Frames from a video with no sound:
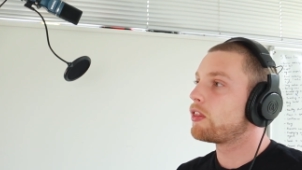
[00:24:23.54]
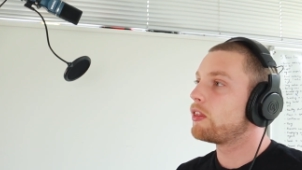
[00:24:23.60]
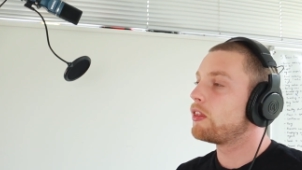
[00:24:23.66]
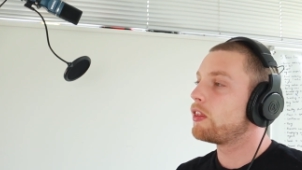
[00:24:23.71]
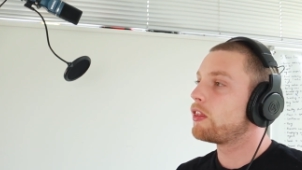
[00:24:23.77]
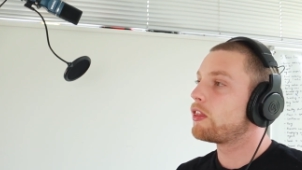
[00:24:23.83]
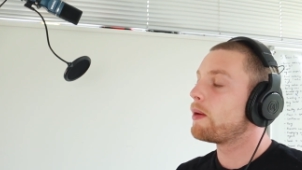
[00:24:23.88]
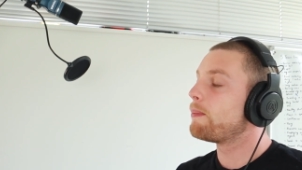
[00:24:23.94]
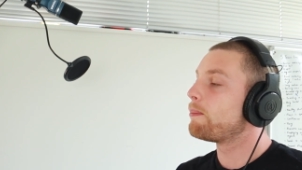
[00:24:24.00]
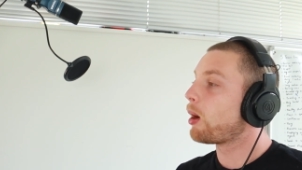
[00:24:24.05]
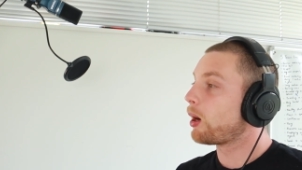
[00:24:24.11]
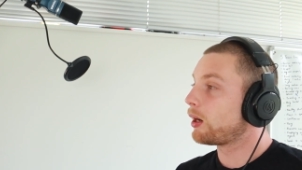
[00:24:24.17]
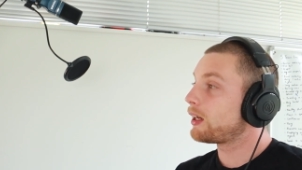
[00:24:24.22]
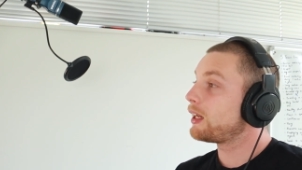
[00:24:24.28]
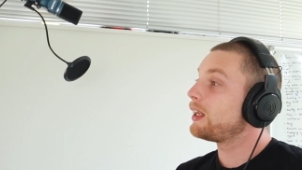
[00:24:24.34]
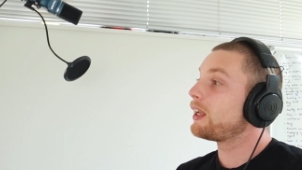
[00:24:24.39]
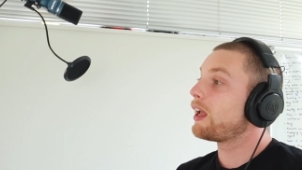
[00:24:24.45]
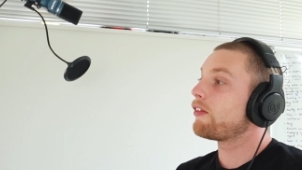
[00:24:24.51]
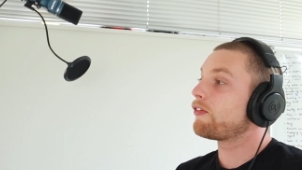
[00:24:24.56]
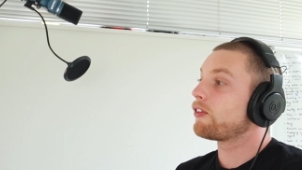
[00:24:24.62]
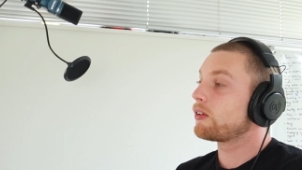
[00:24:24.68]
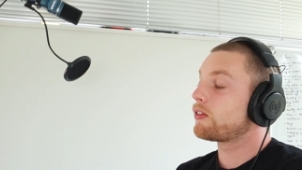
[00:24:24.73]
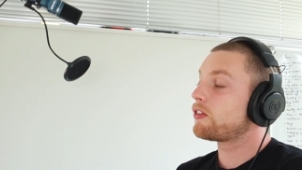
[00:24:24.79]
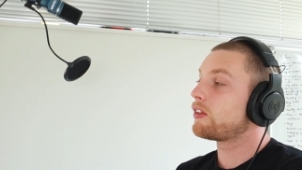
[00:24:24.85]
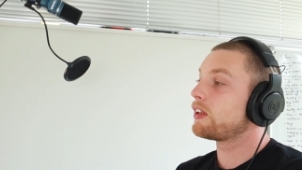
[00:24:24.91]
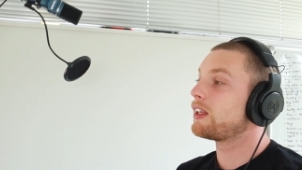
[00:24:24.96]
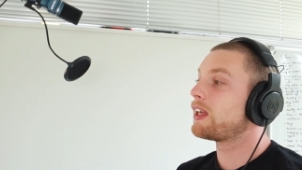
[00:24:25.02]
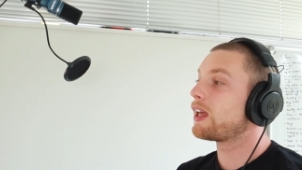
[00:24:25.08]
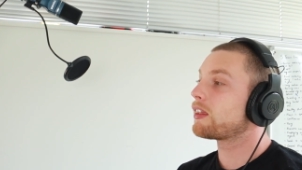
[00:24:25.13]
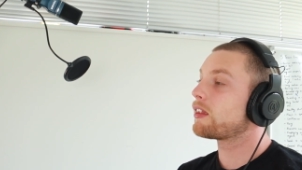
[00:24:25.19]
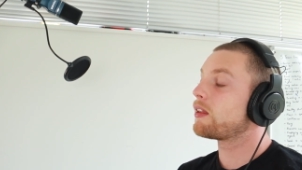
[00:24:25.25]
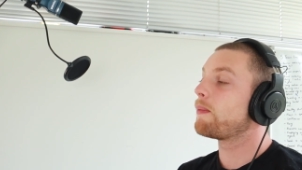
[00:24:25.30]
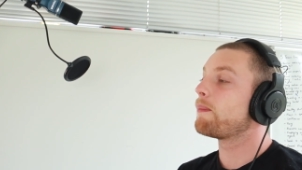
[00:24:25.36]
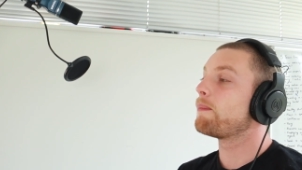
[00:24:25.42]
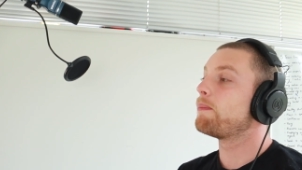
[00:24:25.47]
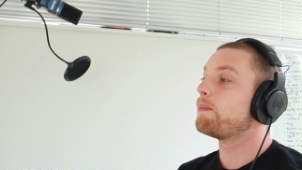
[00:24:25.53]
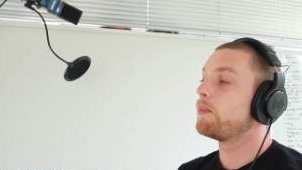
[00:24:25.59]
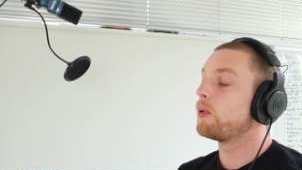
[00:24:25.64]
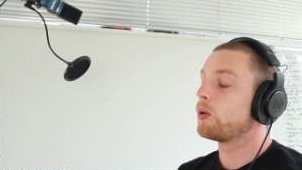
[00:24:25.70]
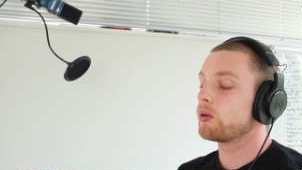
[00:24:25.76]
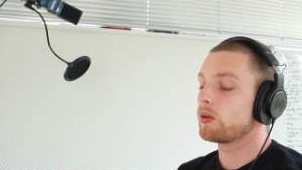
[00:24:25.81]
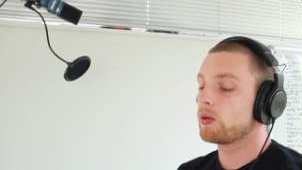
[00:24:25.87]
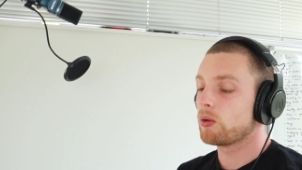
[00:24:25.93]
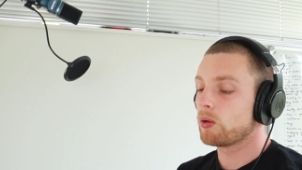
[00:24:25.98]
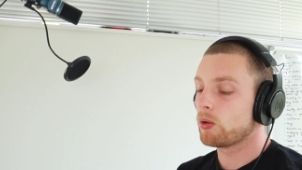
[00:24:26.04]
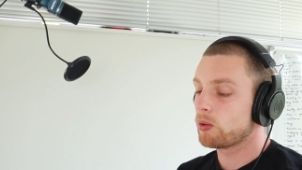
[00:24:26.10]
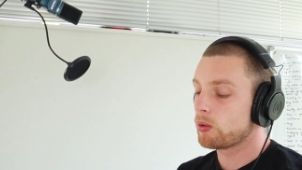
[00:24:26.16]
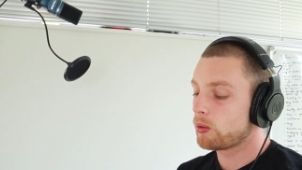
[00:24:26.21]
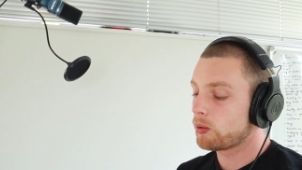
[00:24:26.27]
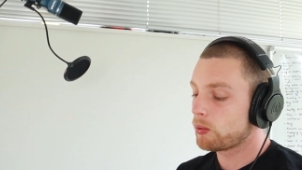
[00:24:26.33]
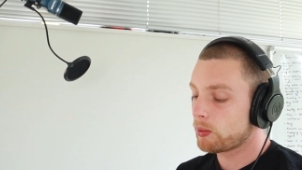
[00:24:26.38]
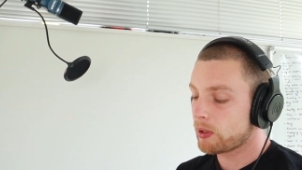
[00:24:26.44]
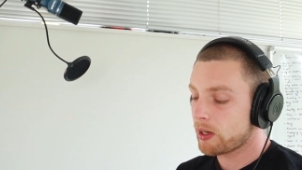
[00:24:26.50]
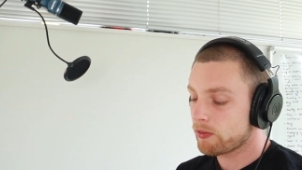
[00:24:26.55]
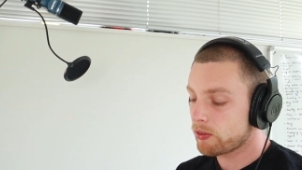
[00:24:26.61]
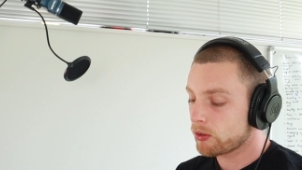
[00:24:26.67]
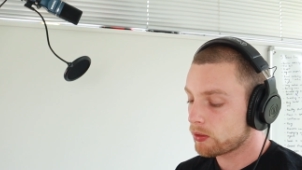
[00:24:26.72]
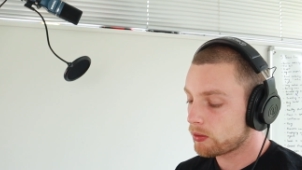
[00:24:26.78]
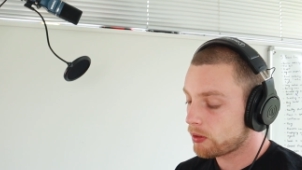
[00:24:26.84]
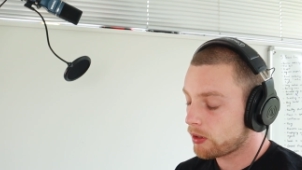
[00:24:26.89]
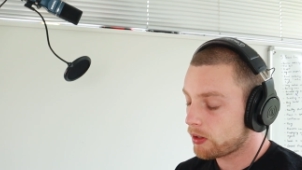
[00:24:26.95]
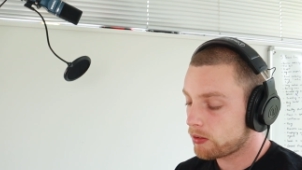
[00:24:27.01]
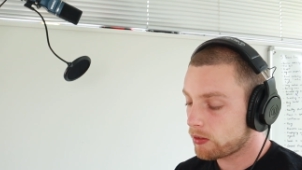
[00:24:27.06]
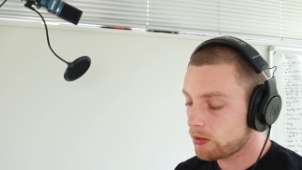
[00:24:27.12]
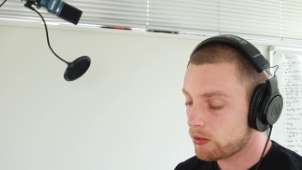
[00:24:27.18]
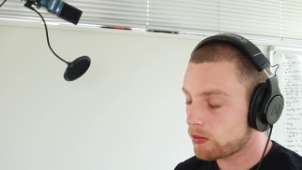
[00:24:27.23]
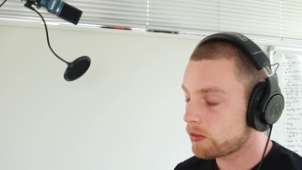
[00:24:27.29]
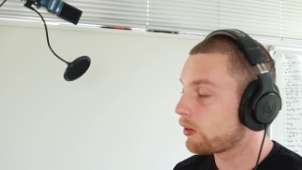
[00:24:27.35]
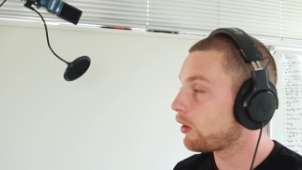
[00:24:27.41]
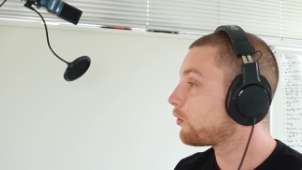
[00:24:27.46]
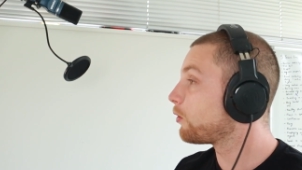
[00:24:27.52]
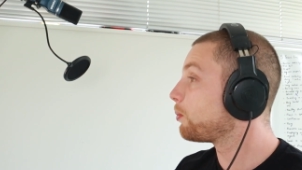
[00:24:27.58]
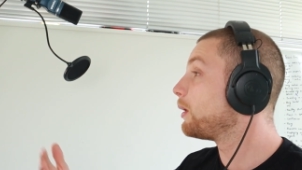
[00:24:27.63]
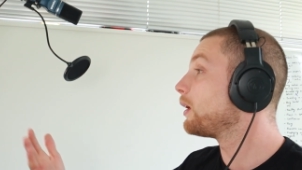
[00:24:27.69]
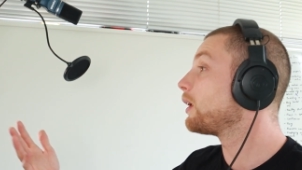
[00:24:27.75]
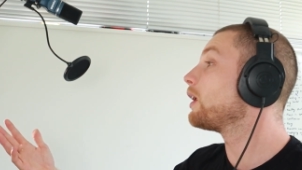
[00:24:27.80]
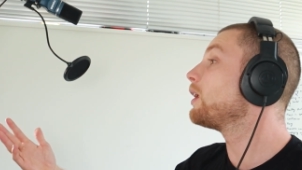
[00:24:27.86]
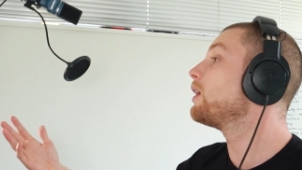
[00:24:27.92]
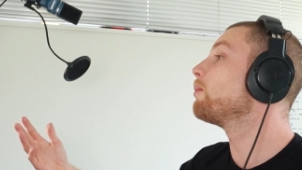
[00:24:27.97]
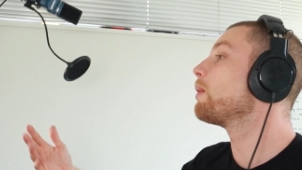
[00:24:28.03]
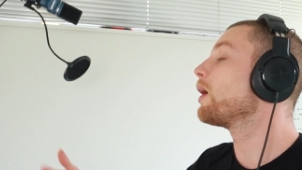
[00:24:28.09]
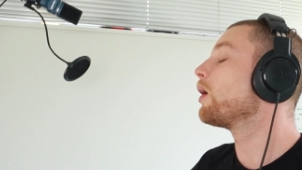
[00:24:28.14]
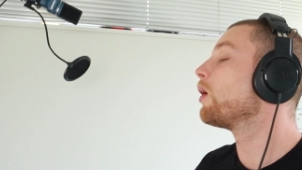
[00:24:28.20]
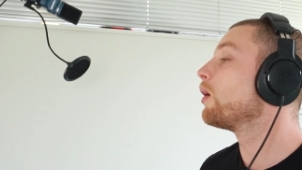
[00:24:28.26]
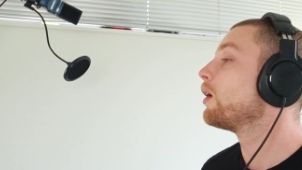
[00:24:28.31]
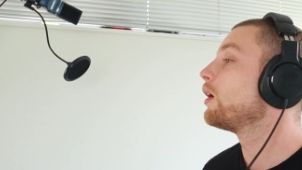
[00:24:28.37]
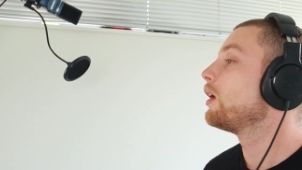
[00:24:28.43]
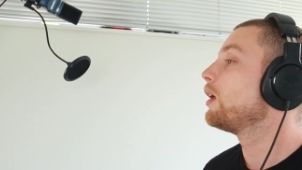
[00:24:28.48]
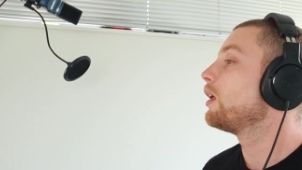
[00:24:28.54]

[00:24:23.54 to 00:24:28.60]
The marketing efforts to get them, or whatever, let's speak email,